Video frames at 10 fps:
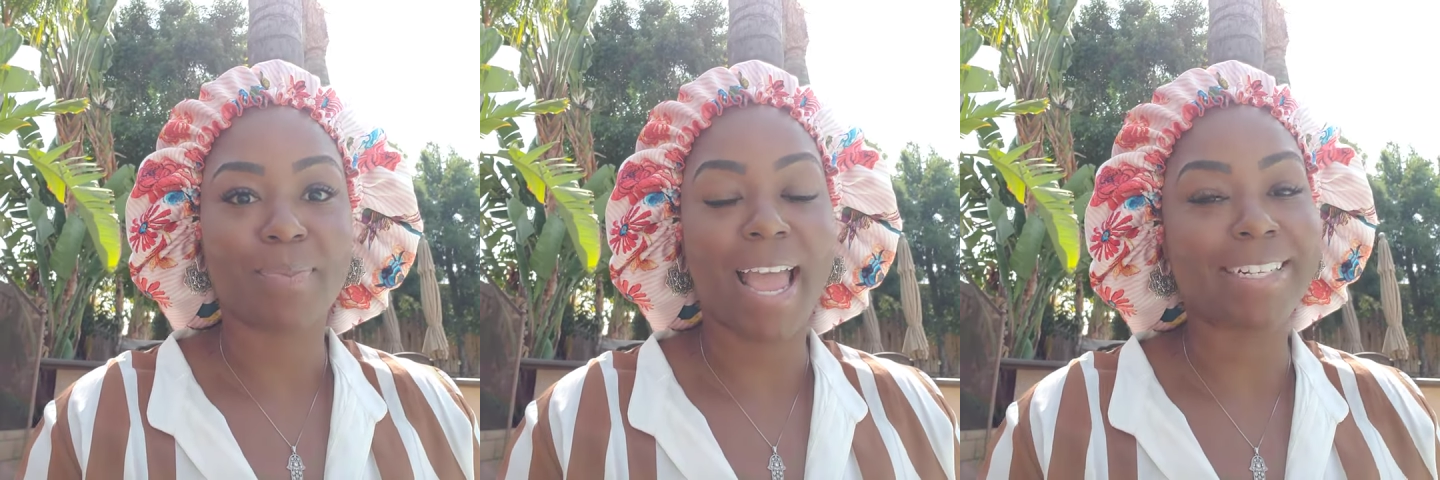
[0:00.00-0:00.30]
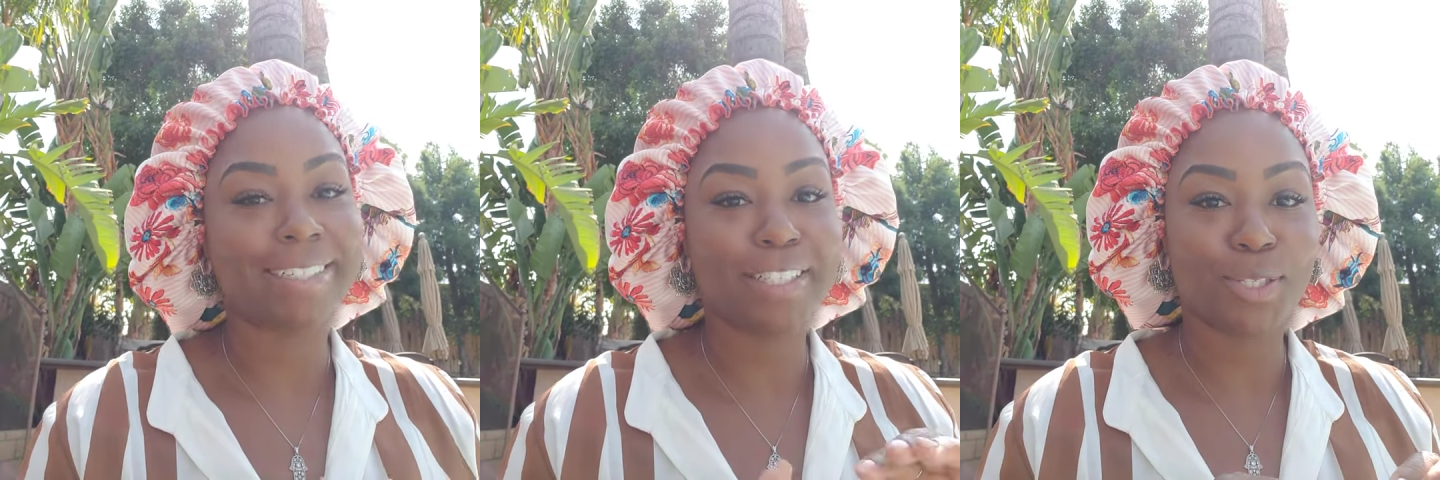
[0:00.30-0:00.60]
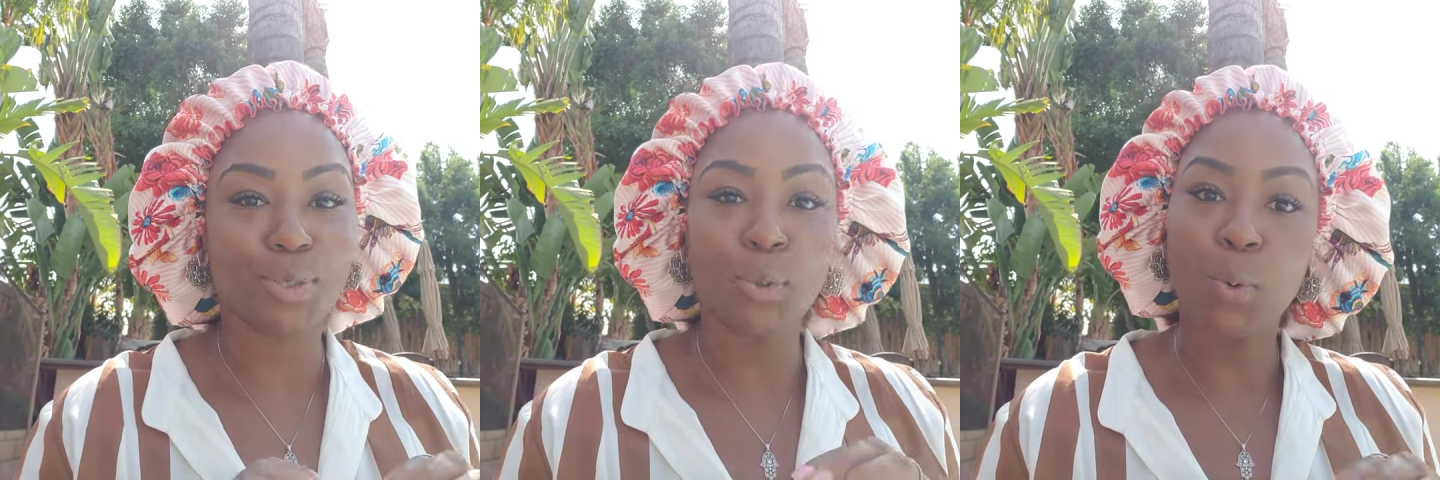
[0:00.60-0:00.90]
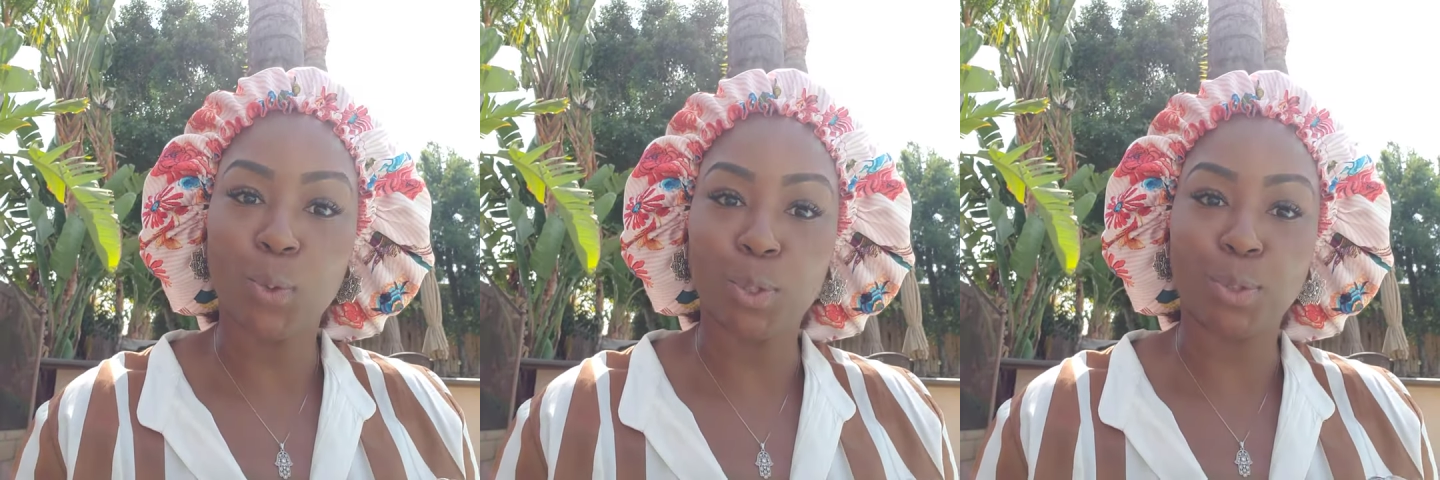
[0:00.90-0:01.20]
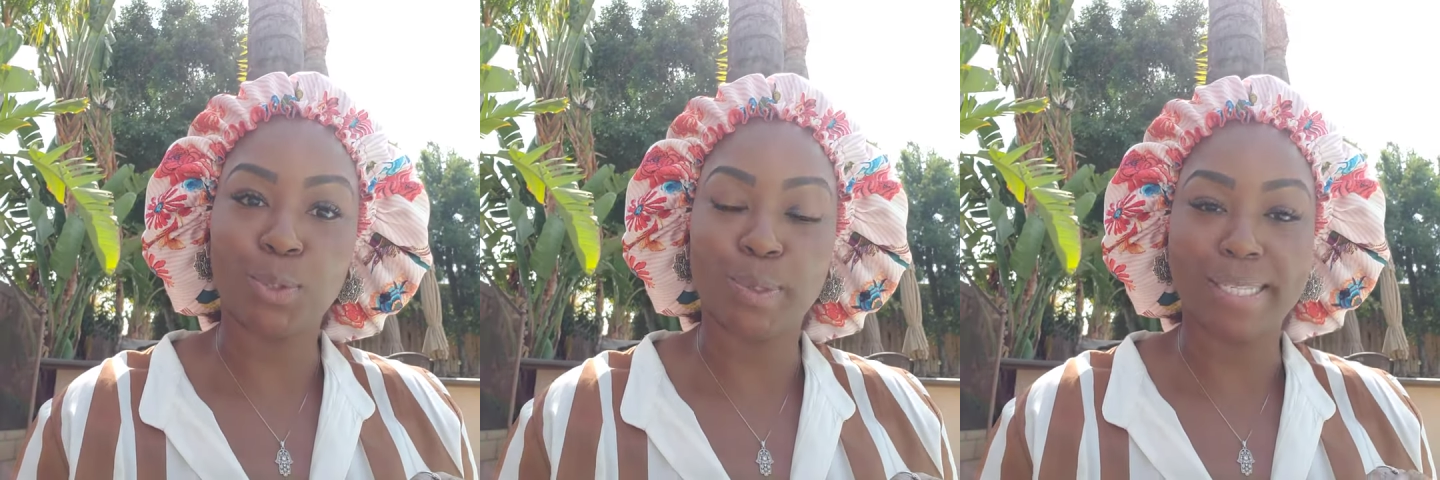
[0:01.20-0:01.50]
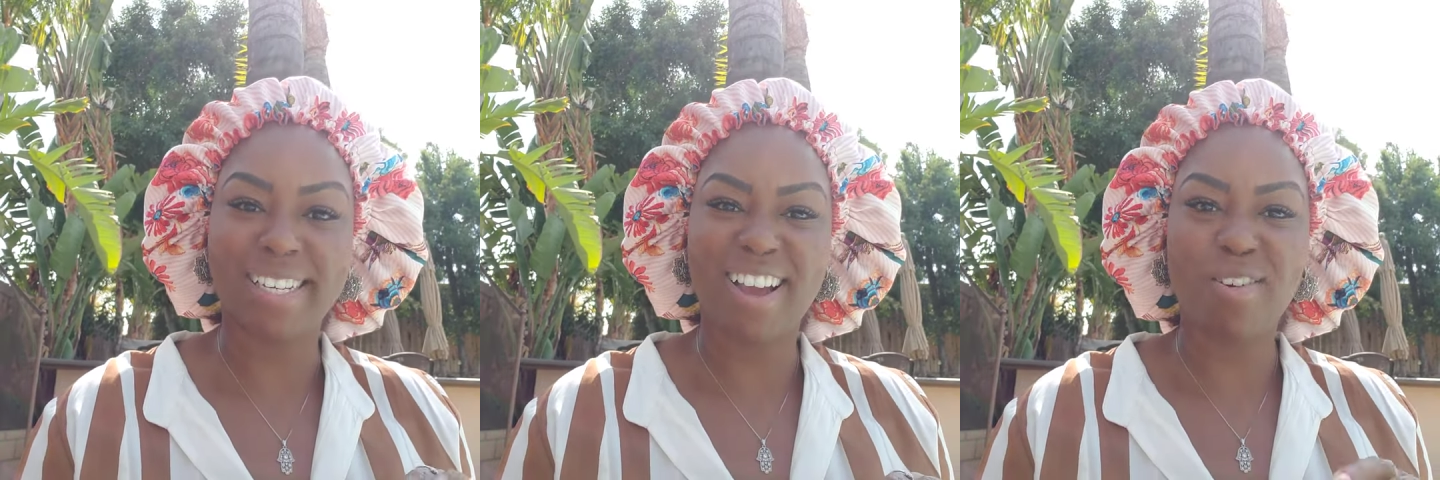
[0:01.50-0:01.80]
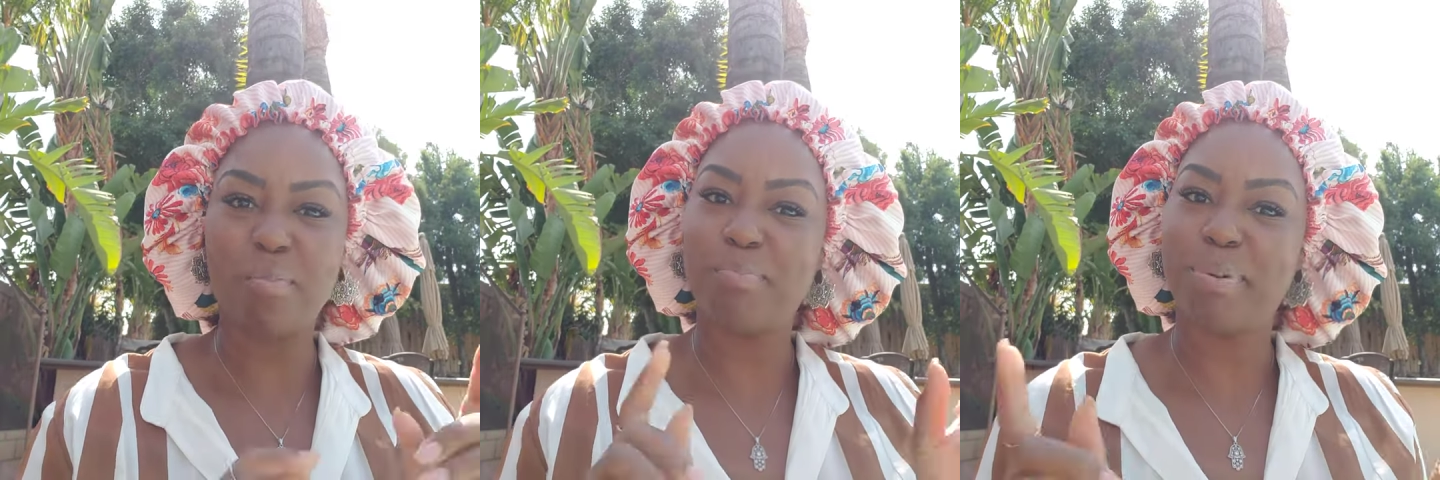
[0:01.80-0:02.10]
I did this cool little twist
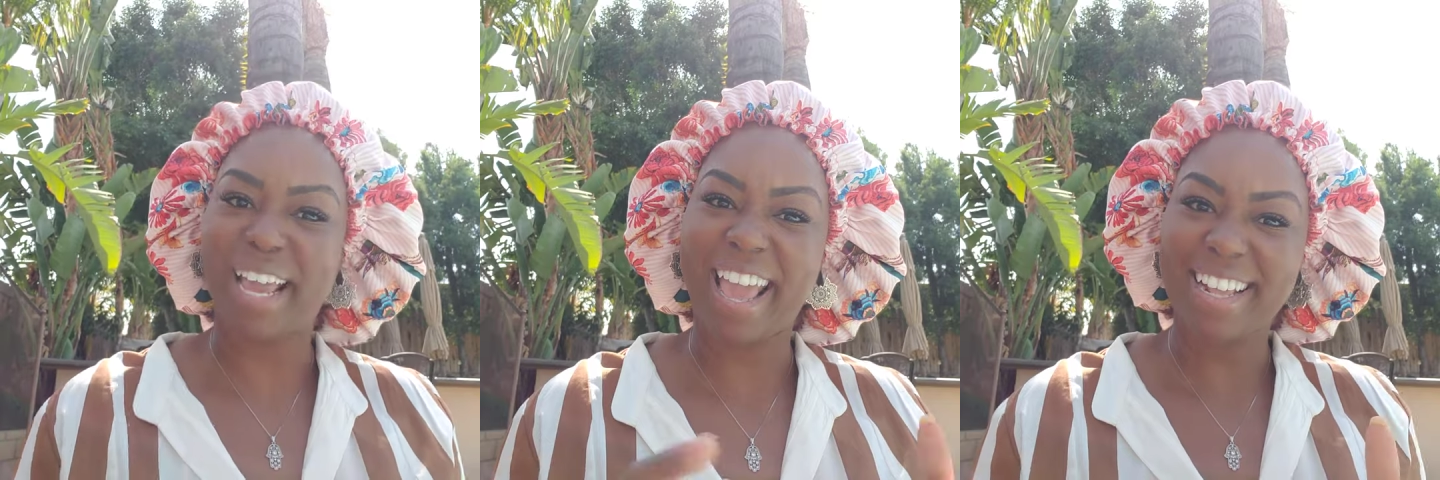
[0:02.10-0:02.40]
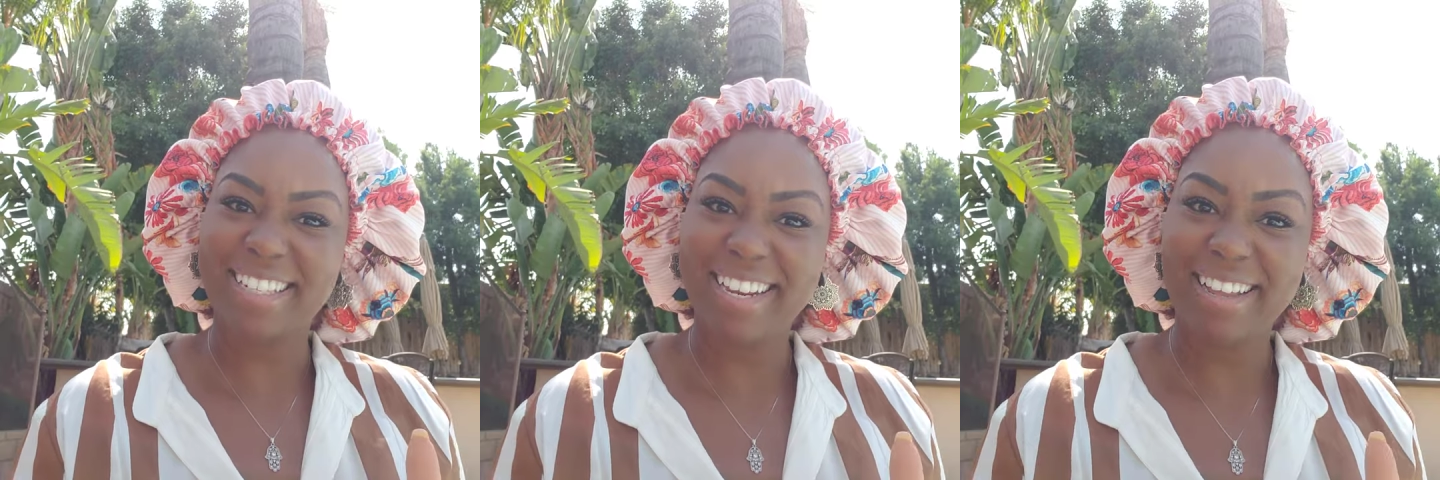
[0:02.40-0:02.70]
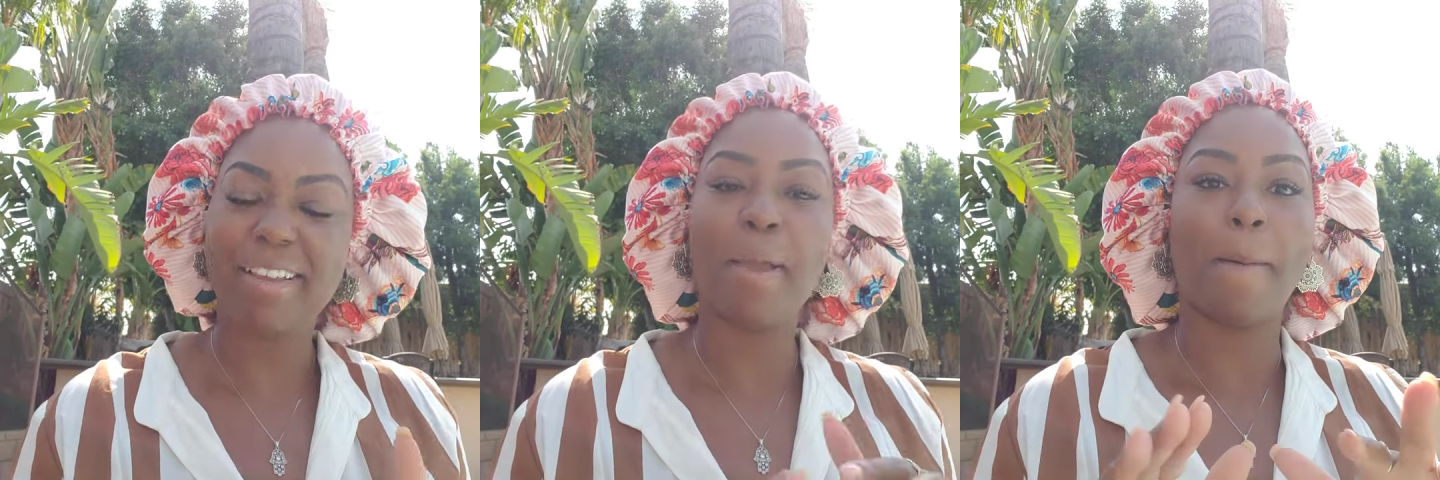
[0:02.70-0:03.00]
out by accident,